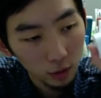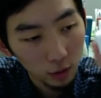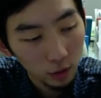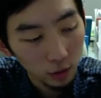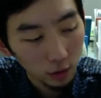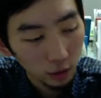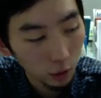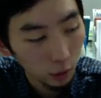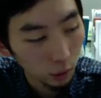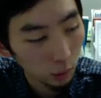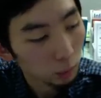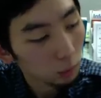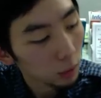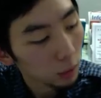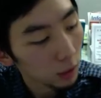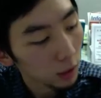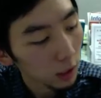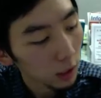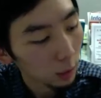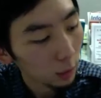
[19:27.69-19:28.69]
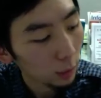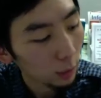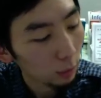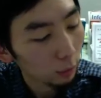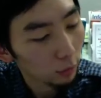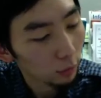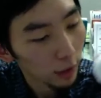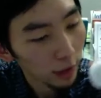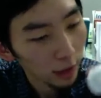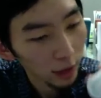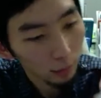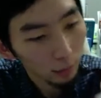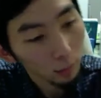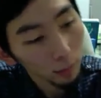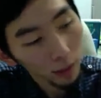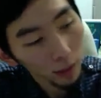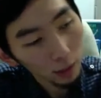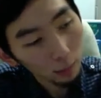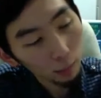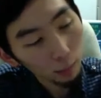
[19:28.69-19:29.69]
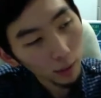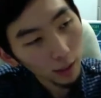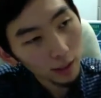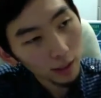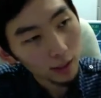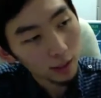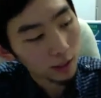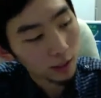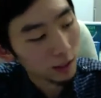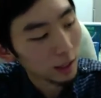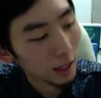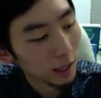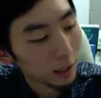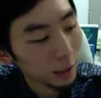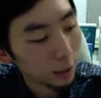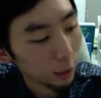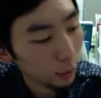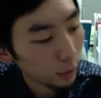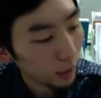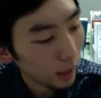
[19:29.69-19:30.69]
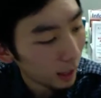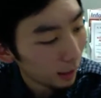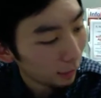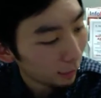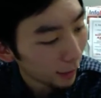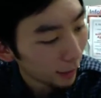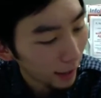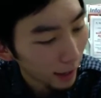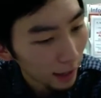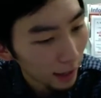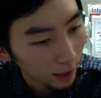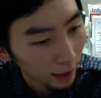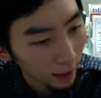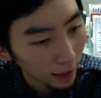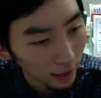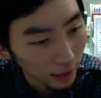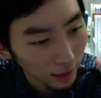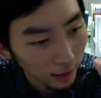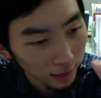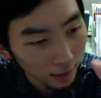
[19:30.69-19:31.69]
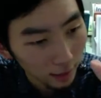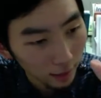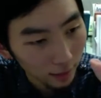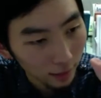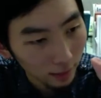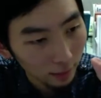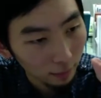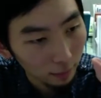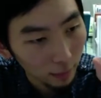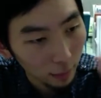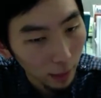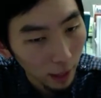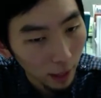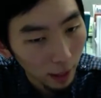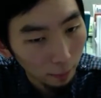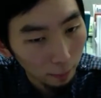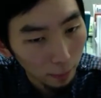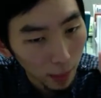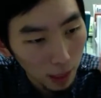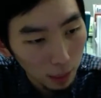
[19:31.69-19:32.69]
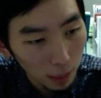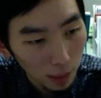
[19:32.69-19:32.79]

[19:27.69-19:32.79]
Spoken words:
So you won't find them in places that don't have hair, like your palm maybe.